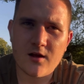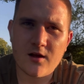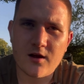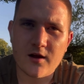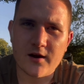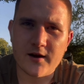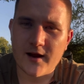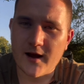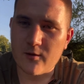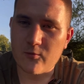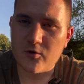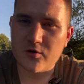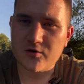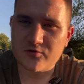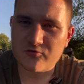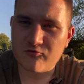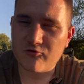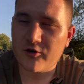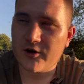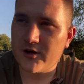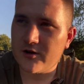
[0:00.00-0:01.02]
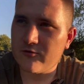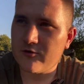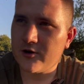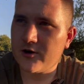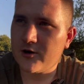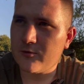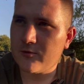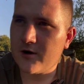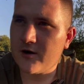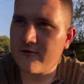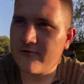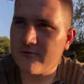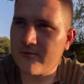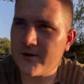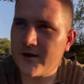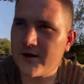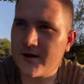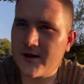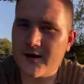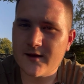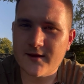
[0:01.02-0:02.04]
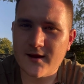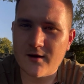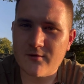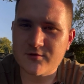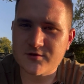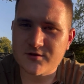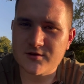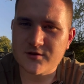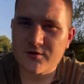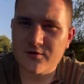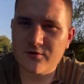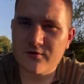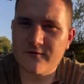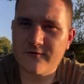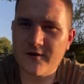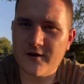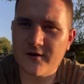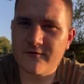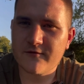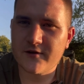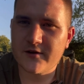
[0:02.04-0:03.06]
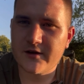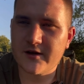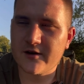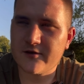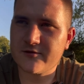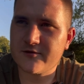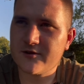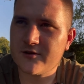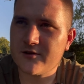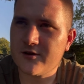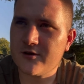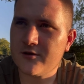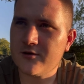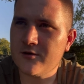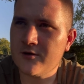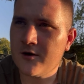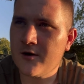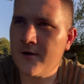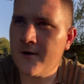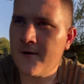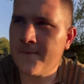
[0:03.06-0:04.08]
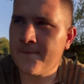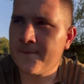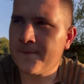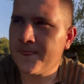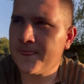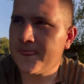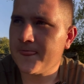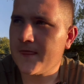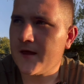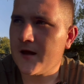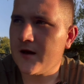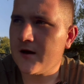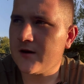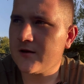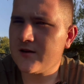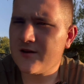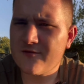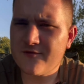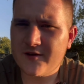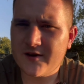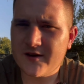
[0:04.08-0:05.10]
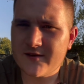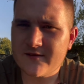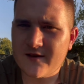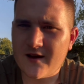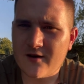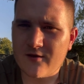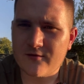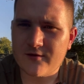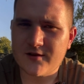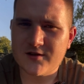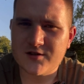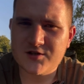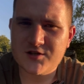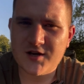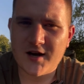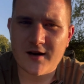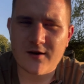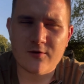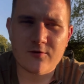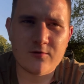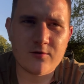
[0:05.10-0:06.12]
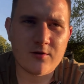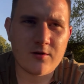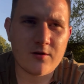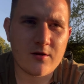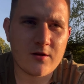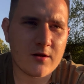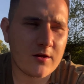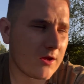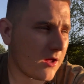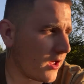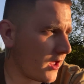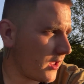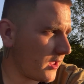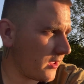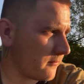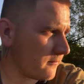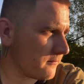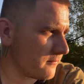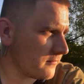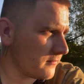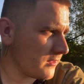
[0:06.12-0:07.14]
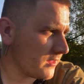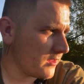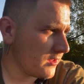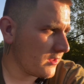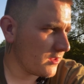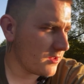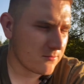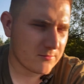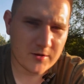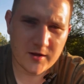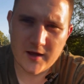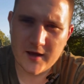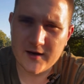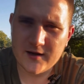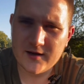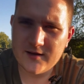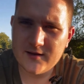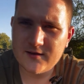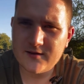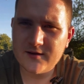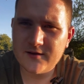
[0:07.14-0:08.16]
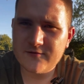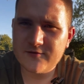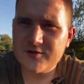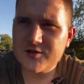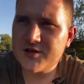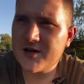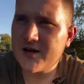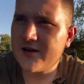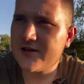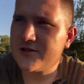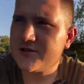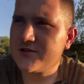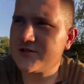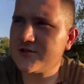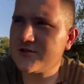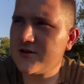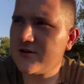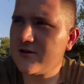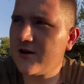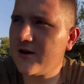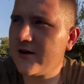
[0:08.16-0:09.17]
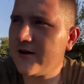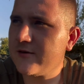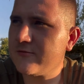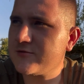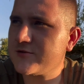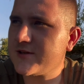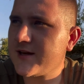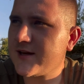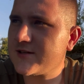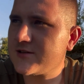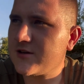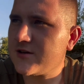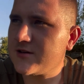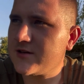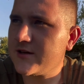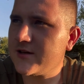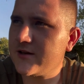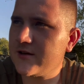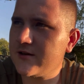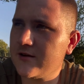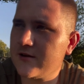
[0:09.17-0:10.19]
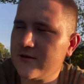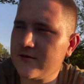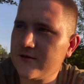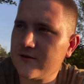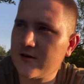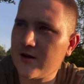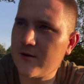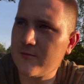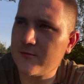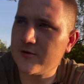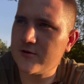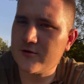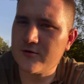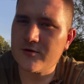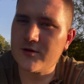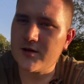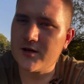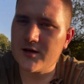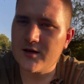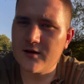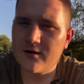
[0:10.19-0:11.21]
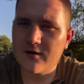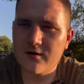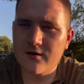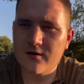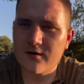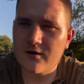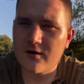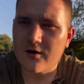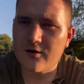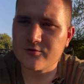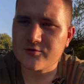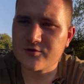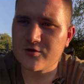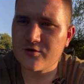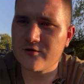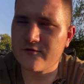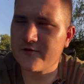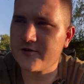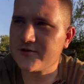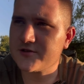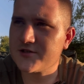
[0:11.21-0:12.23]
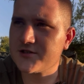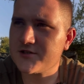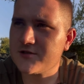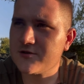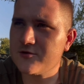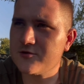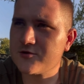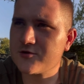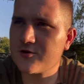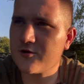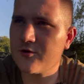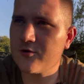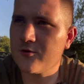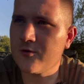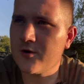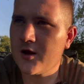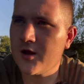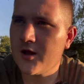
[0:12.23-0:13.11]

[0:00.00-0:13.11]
and that worked really well for me, and that was a good fun video to do. I don't think it's out on this channel. Yeah, any different challenges? So like, it was Dad's idea to come and do the old school versus new school.